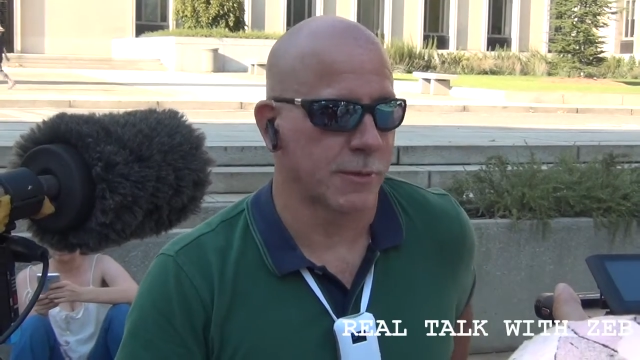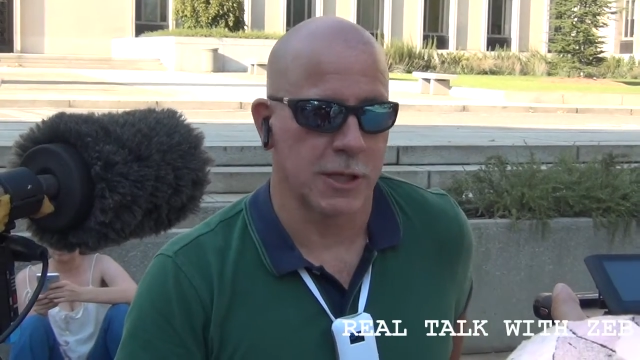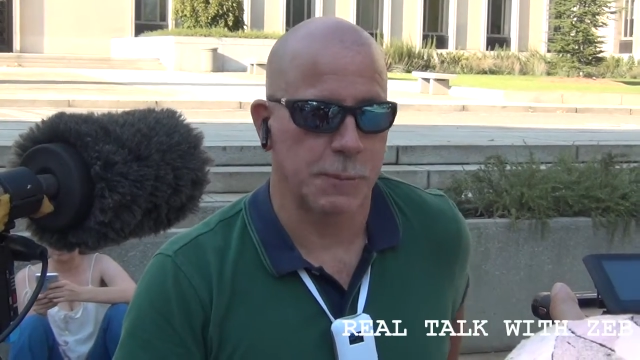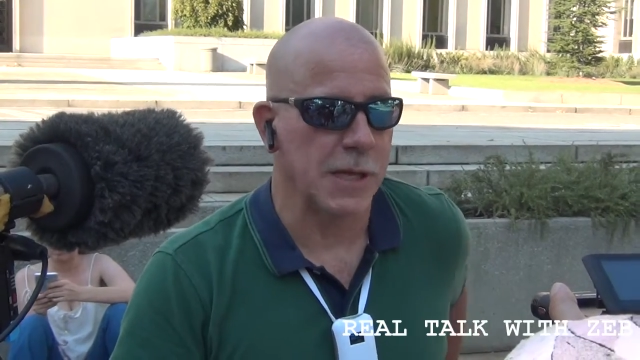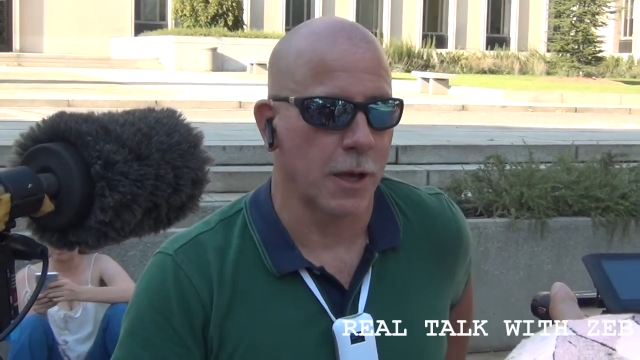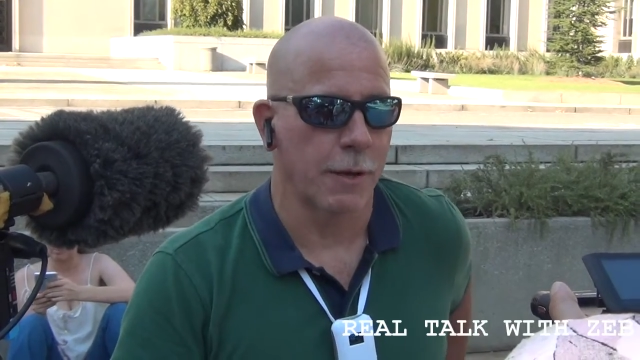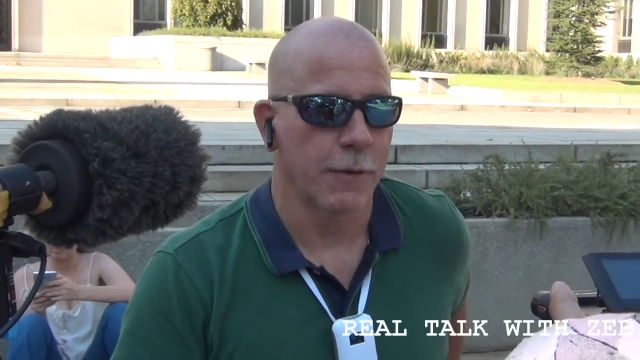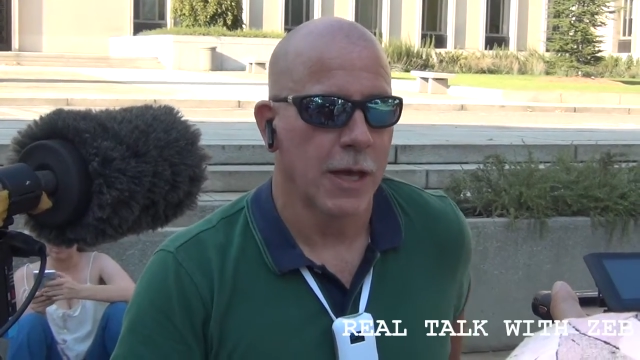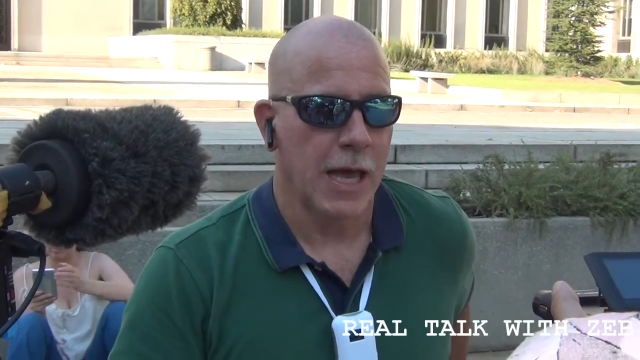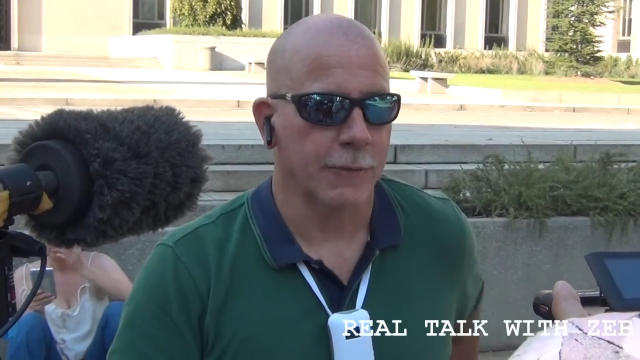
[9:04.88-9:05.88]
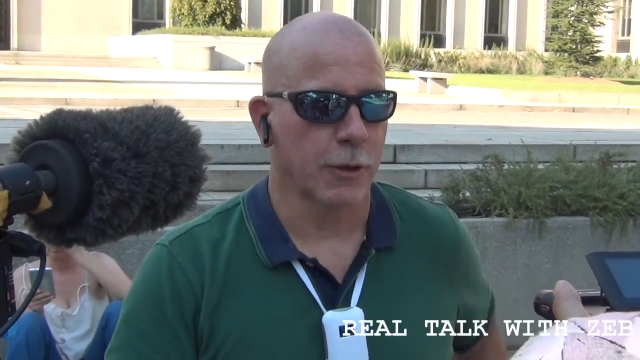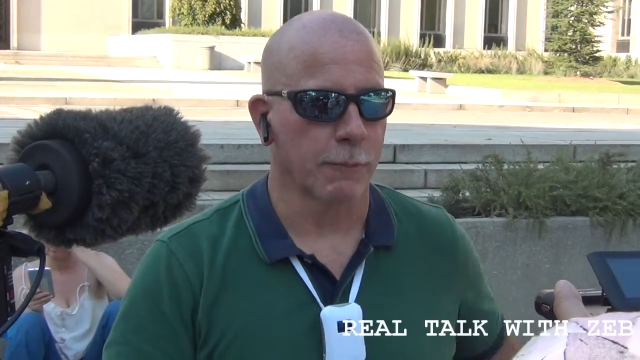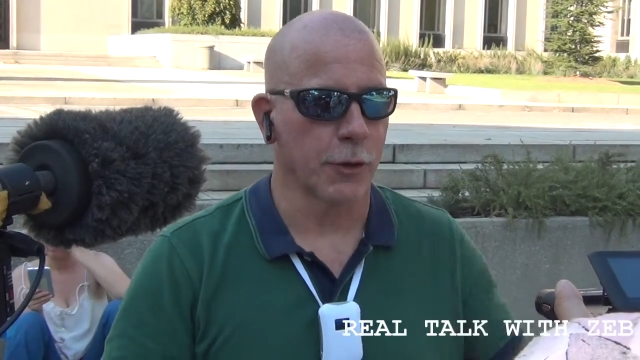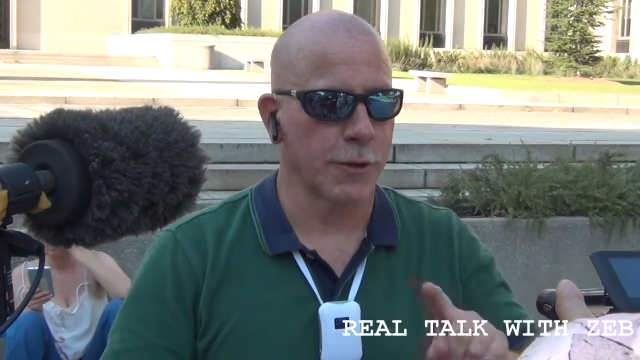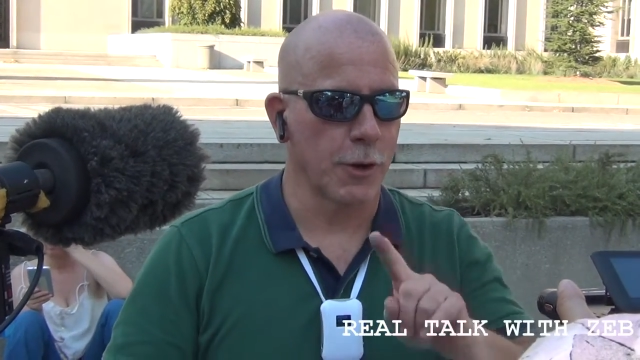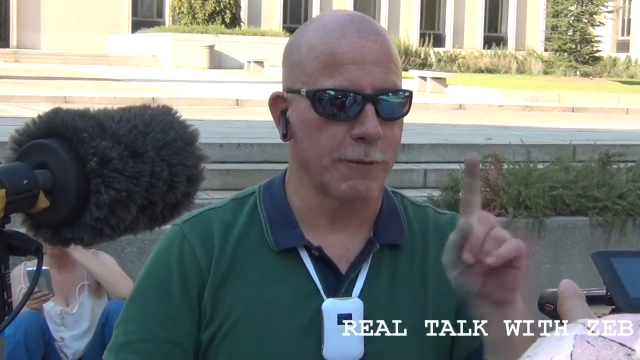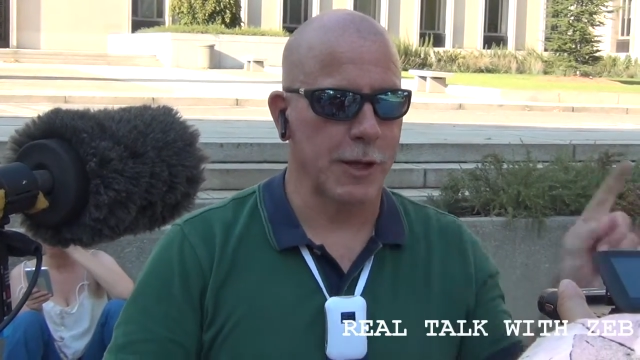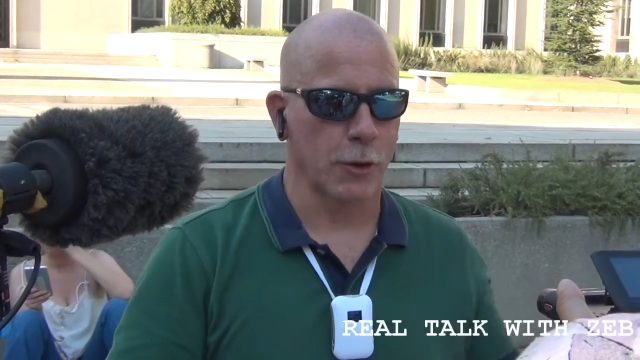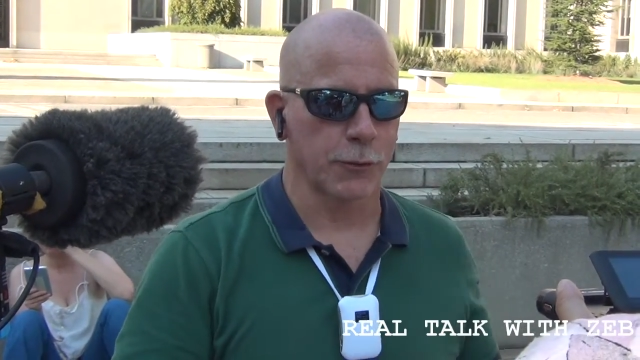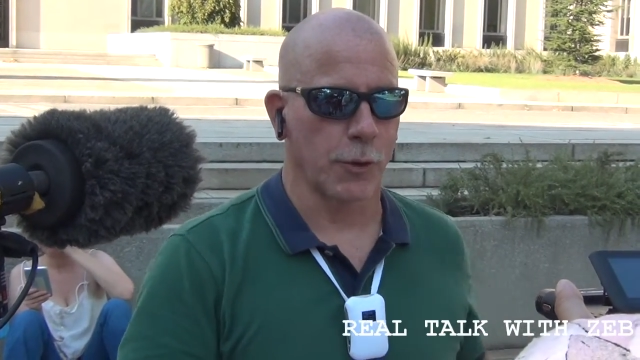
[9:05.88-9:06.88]
to speak of have converted their
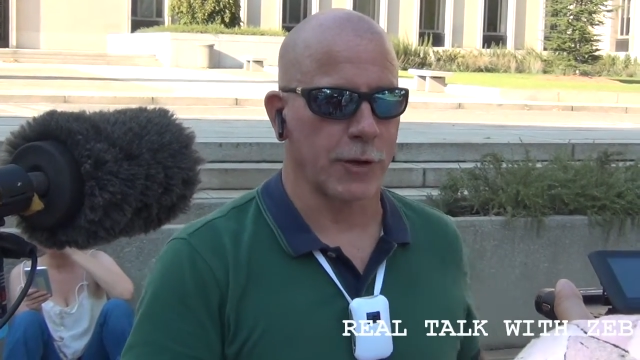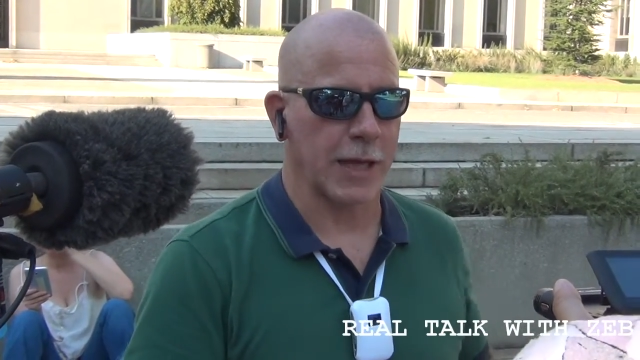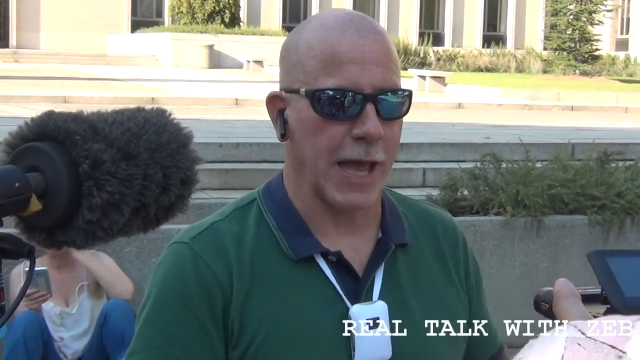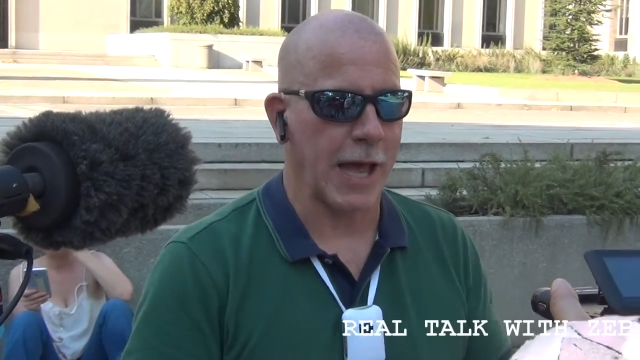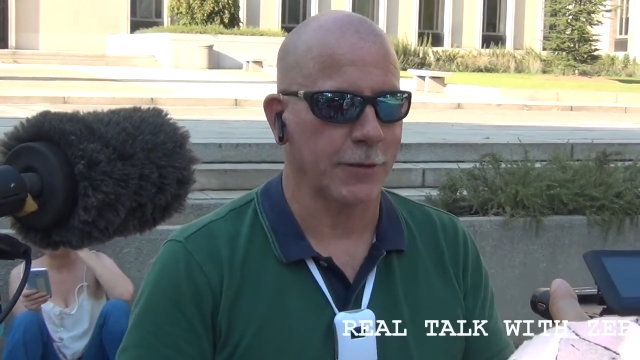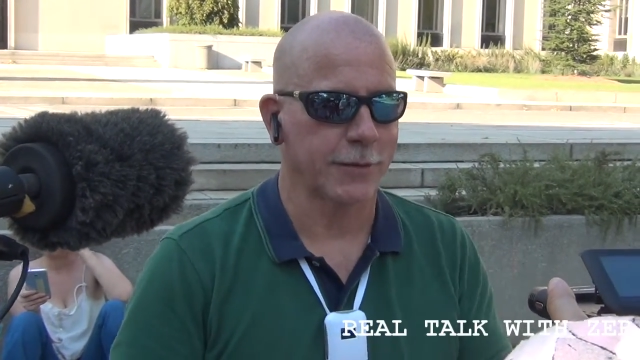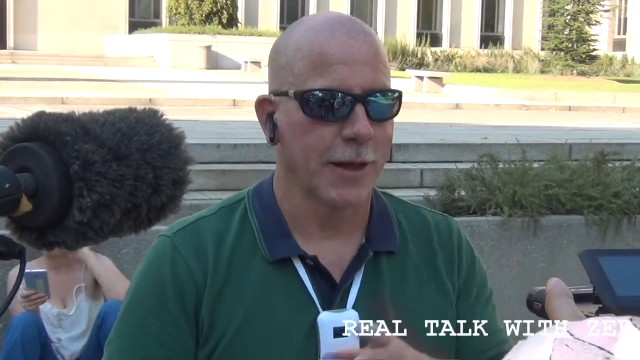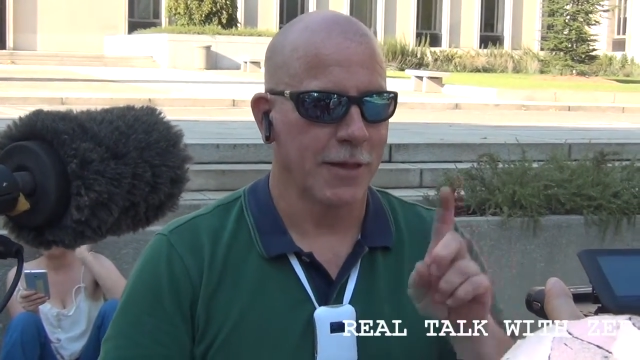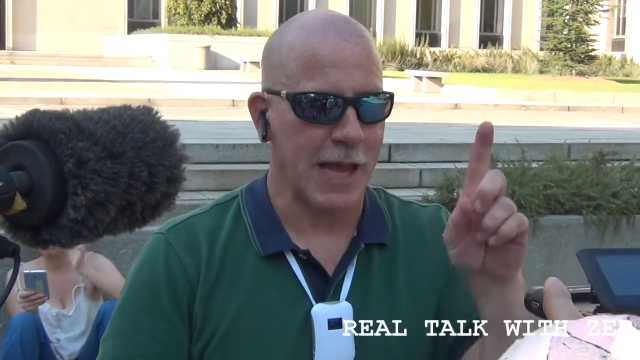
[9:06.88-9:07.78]
vehicles over to gas?